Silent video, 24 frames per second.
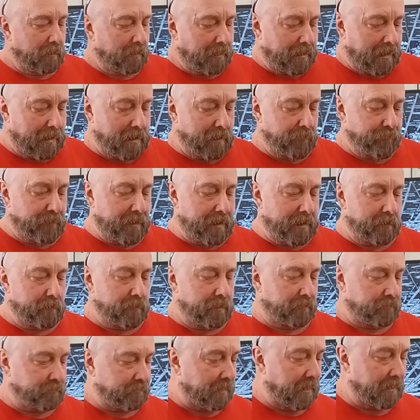And then
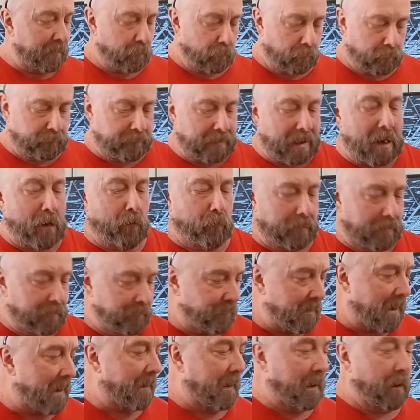let's say you're now in
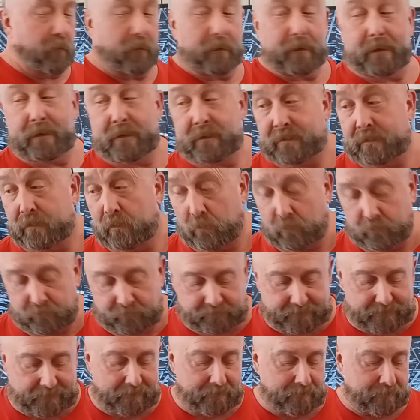that area, you still don't
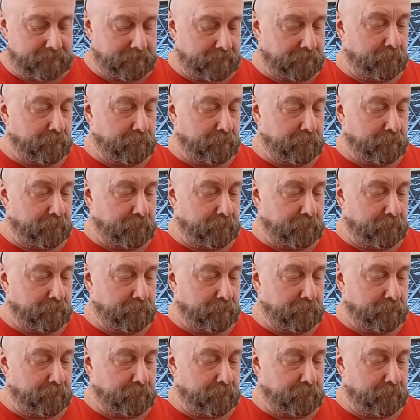see it.